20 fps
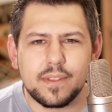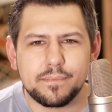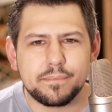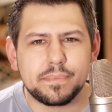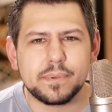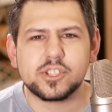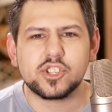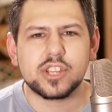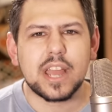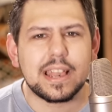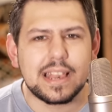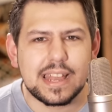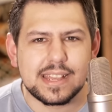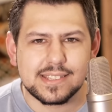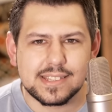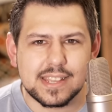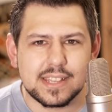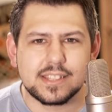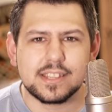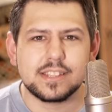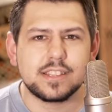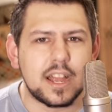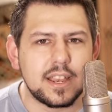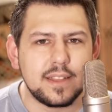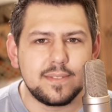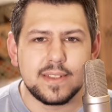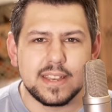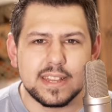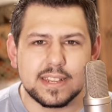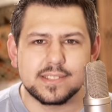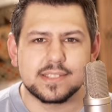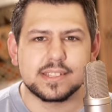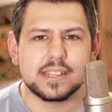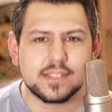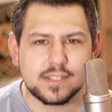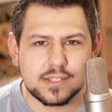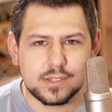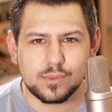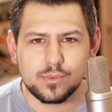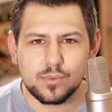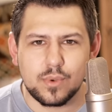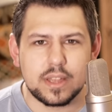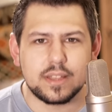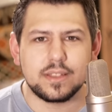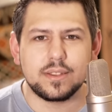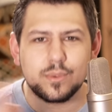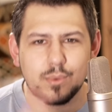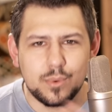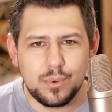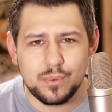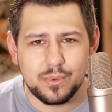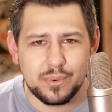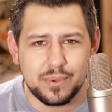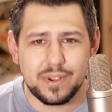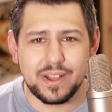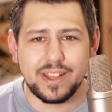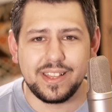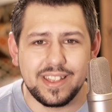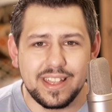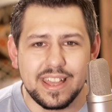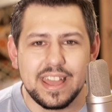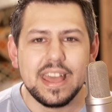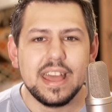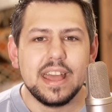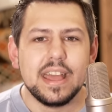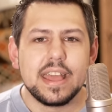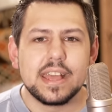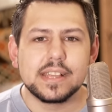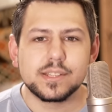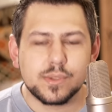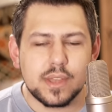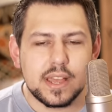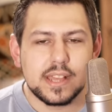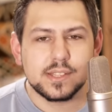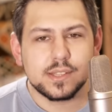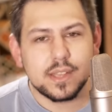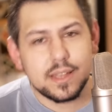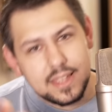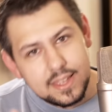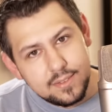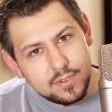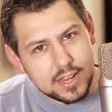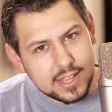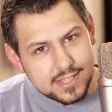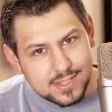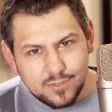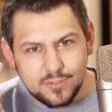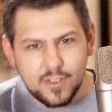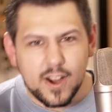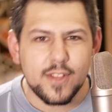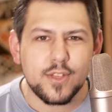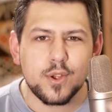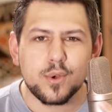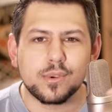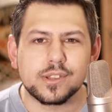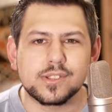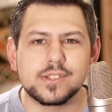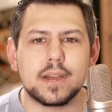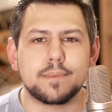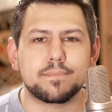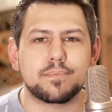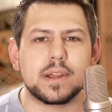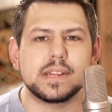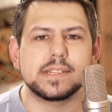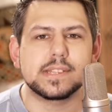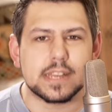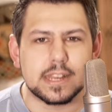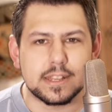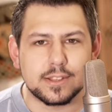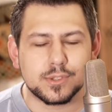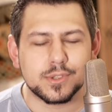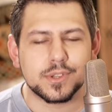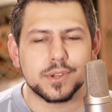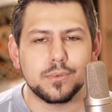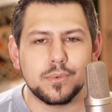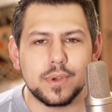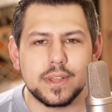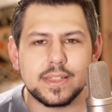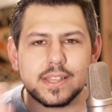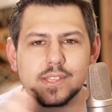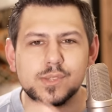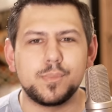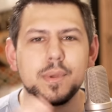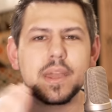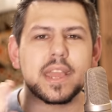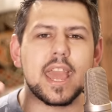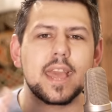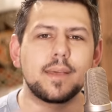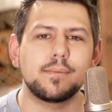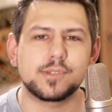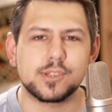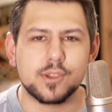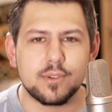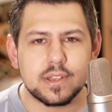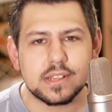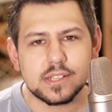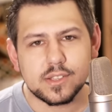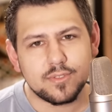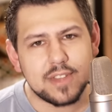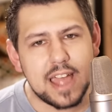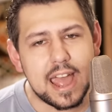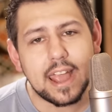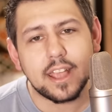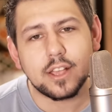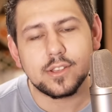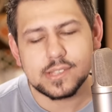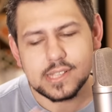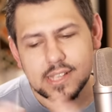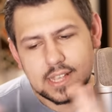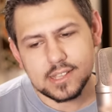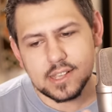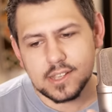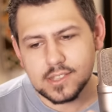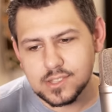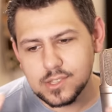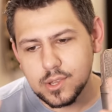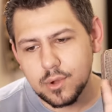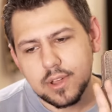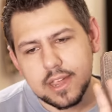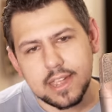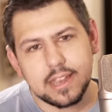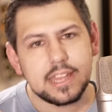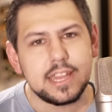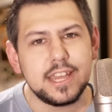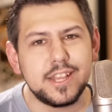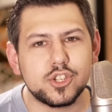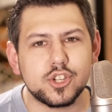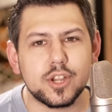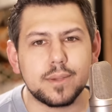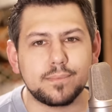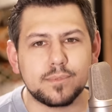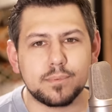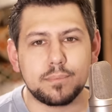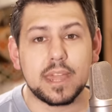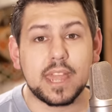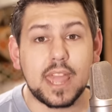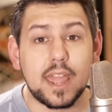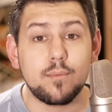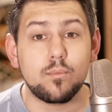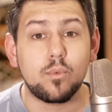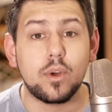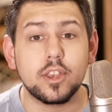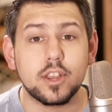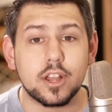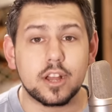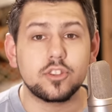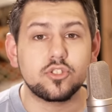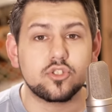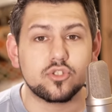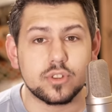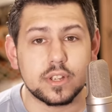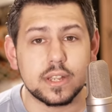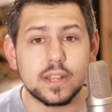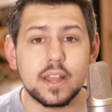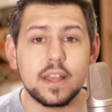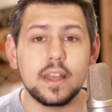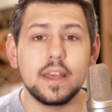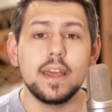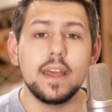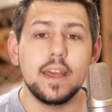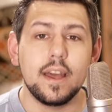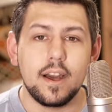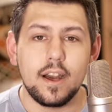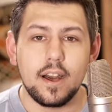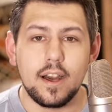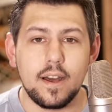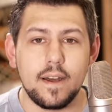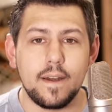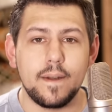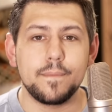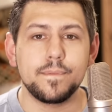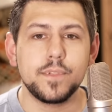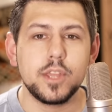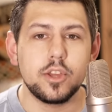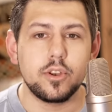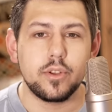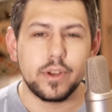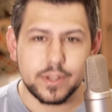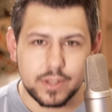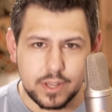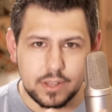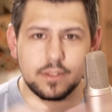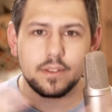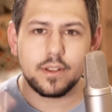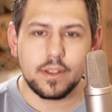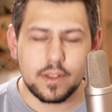Bashar al-Assad did not even exist when his father was not president when this became Syria's flag. You see, Syria and Egypt became one country, and there